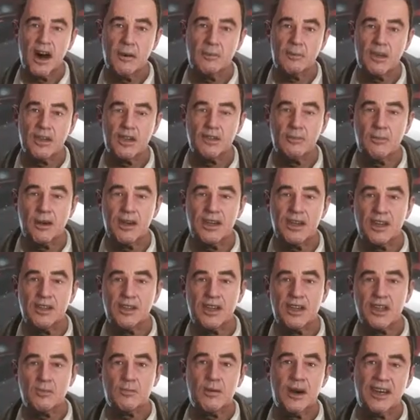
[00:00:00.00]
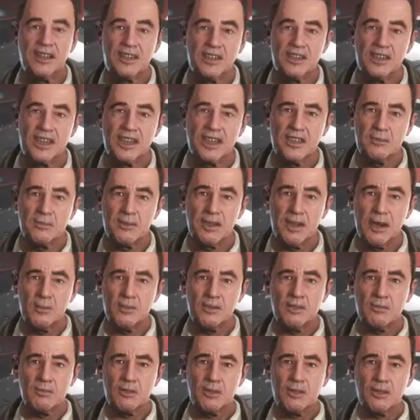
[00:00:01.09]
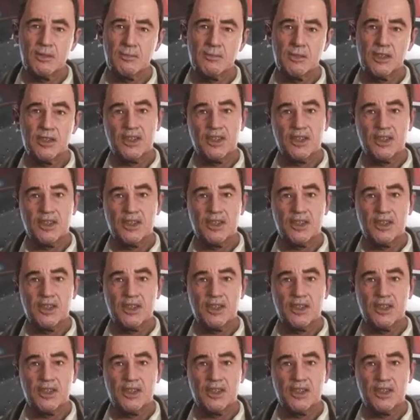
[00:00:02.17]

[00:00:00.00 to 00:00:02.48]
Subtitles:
for that much money you'd expect the seat to be comfortable,